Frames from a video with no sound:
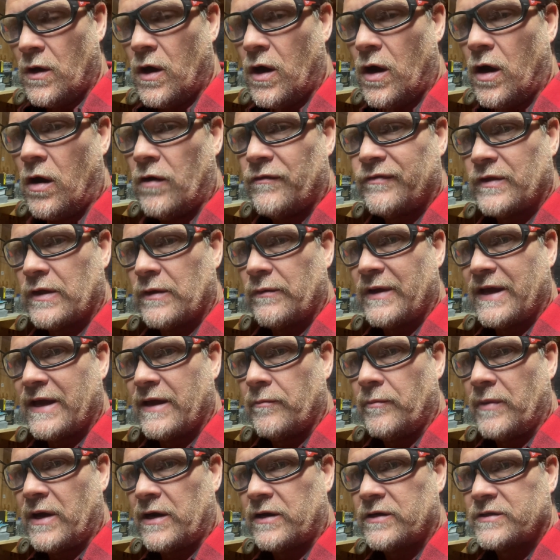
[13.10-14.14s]
hopefully we
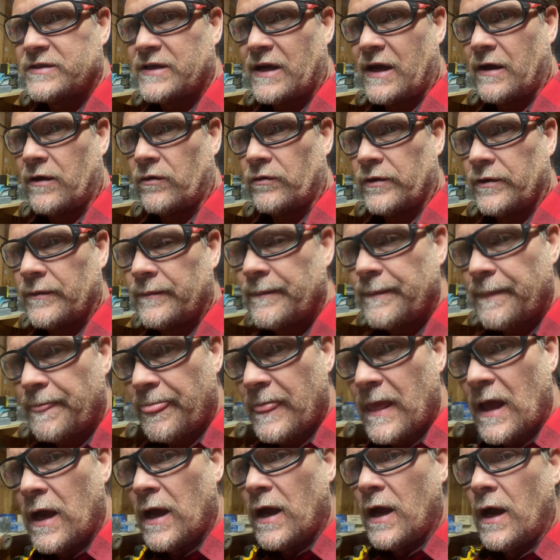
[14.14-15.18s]
get better sound.
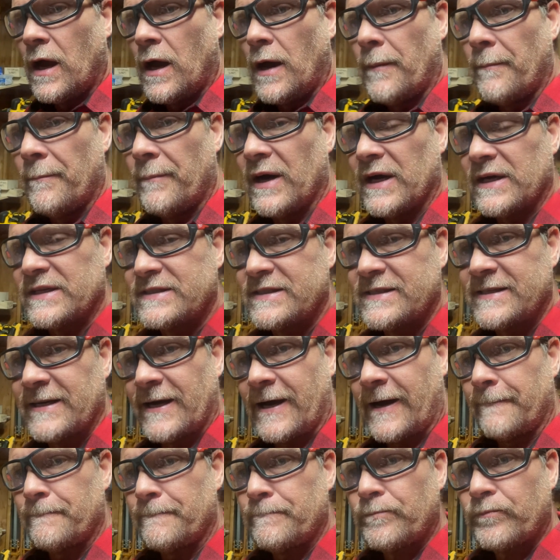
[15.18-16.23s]
But
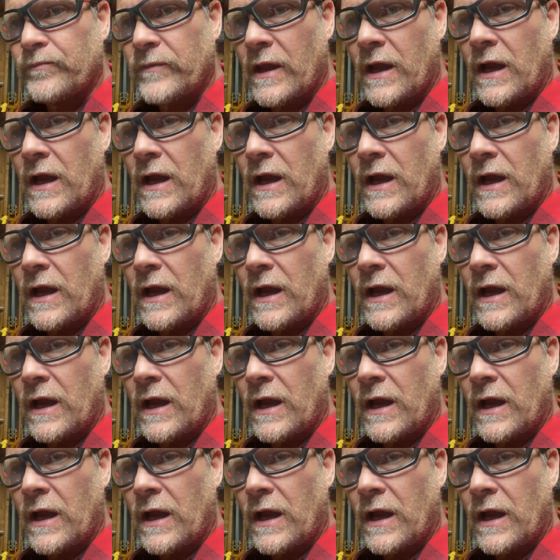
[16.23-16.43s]
I'm